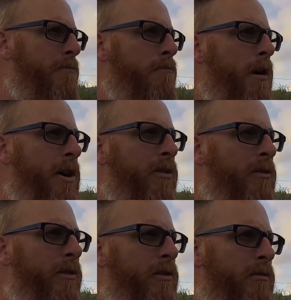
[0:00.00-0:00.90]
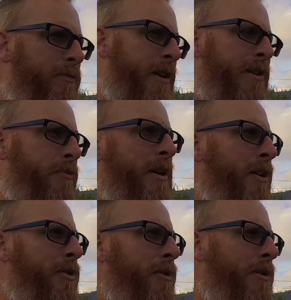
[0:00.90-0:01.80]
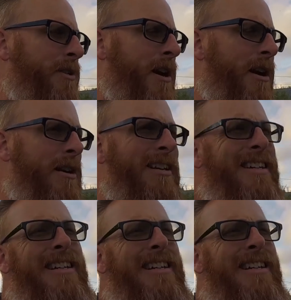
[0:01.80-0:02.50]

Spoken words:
minor little things that we got to do to this car.